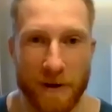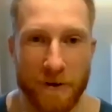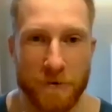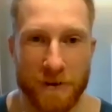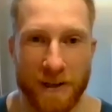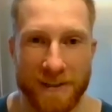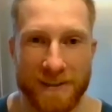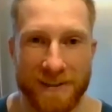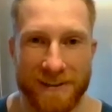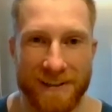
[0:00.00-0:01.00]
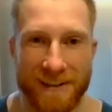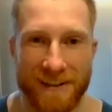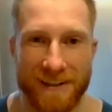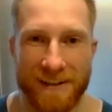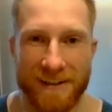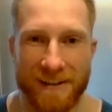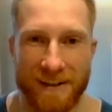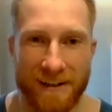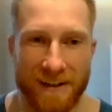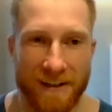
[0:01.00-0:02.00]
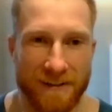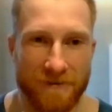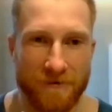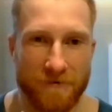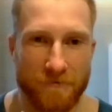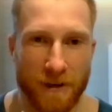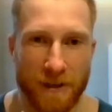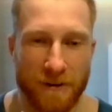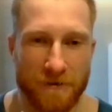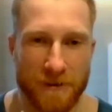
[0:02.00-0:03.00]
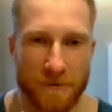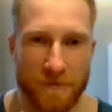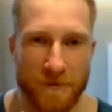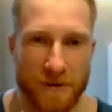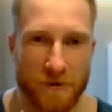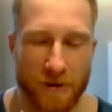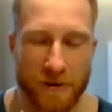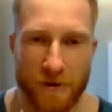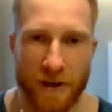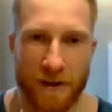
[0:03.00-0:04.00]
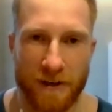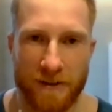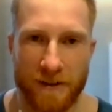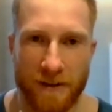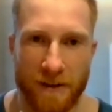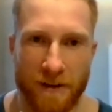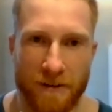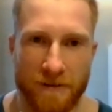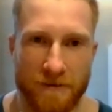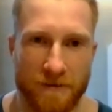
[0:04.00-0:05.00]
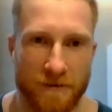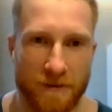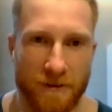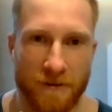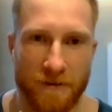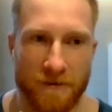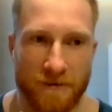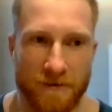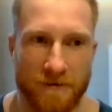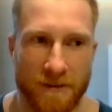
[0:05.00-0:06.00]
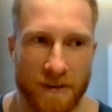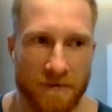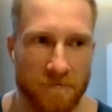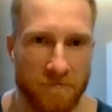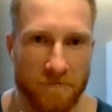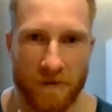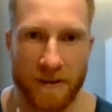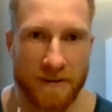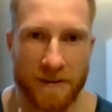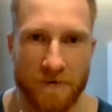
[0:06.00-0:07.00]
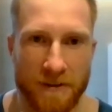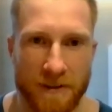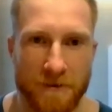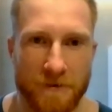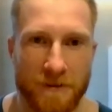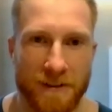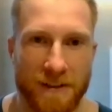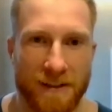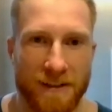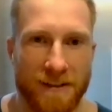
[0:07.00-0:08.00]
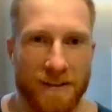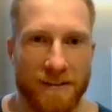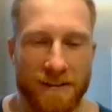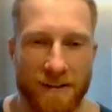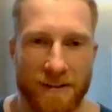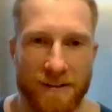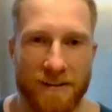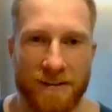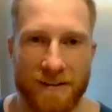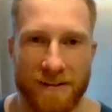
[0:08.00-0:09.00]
parkour classes and running you through some instructor training, and then you running stuff yourself. Yeah.